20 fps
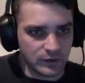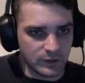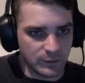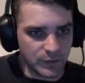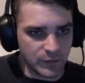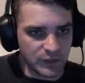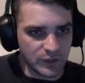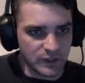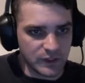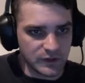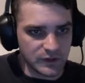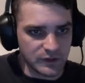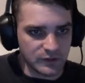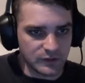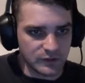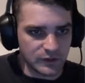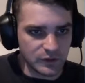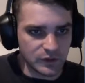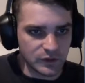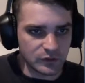but
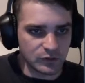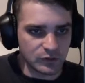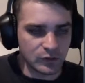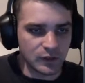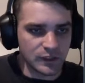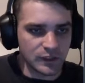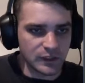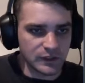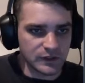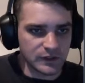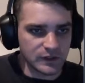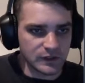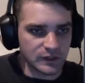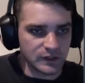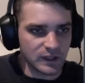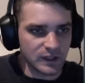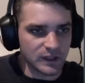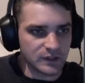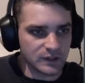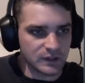doesn't destroy
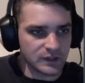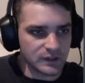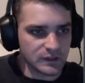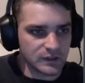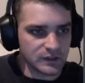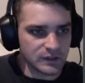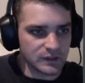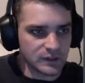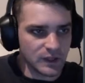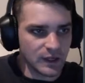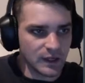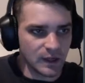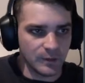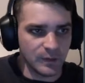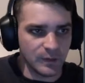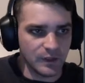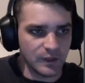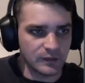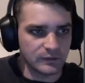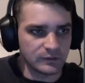selections. I
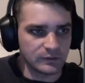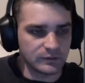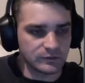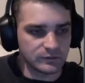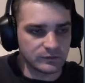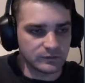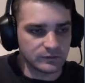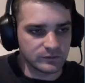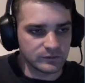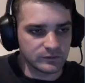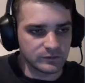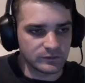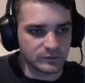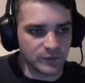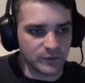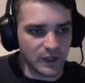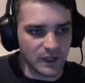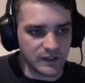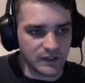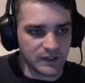mean
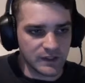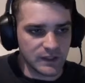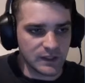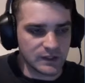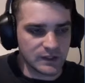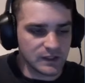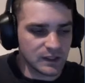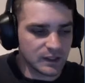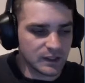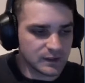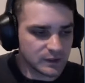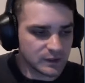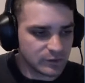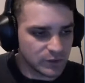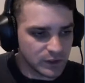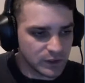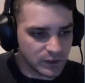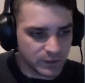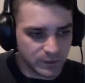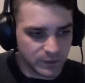parts that aren't selected.
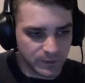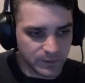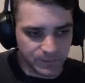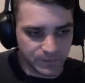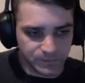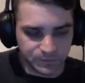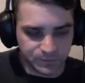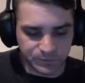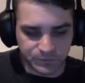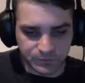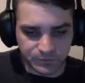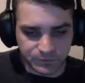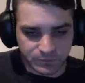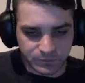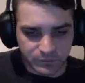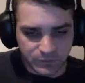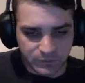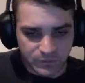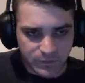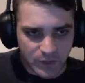Really cool.
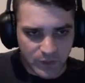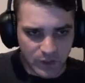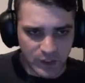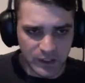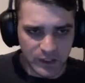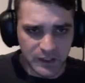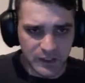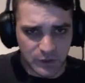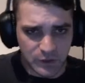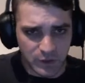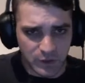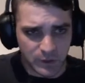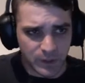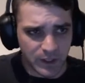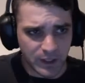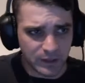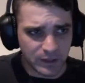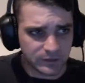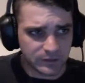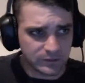Okay, let's talk
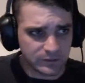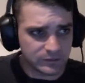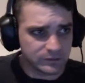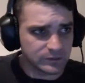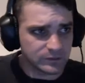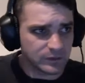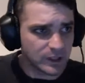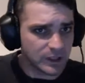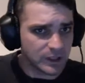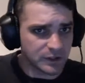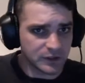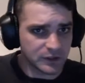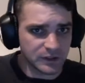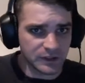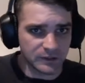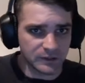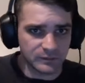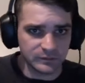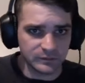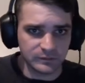about
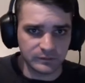actually